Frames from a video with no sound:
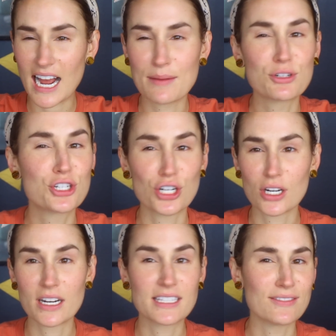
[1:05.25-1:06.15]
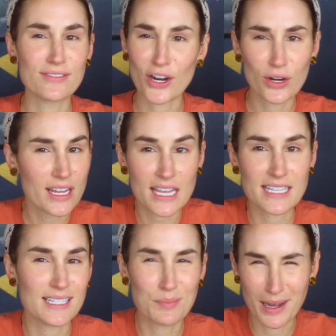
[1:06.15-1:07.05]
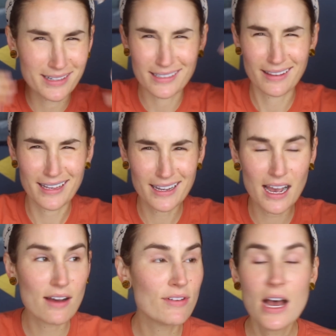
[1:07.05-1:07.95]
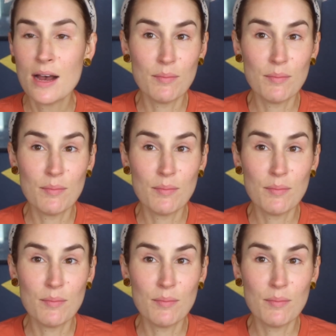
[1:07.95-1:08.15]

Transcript: I'm sure it's a very easy pun to think of,